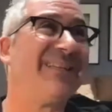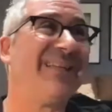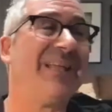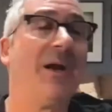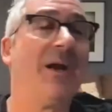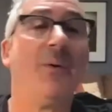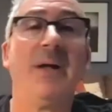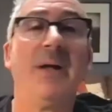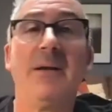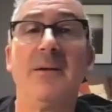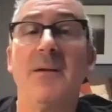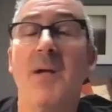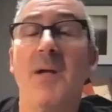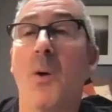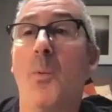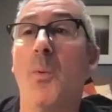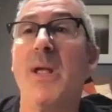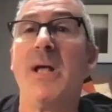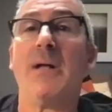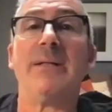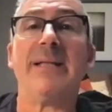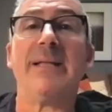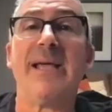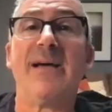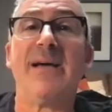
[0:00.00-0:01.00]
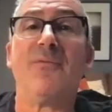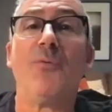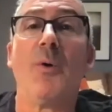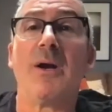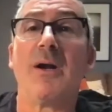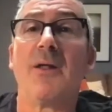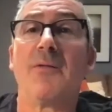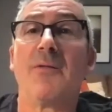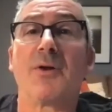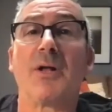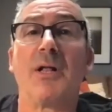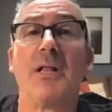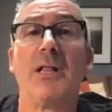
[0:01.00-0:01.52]
you know what? We only have one
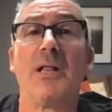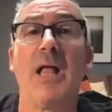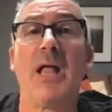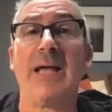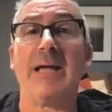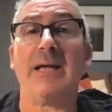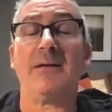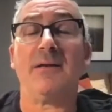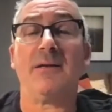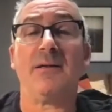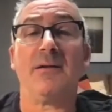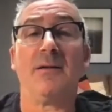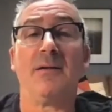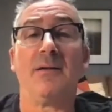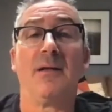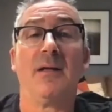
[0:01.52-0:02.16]
other client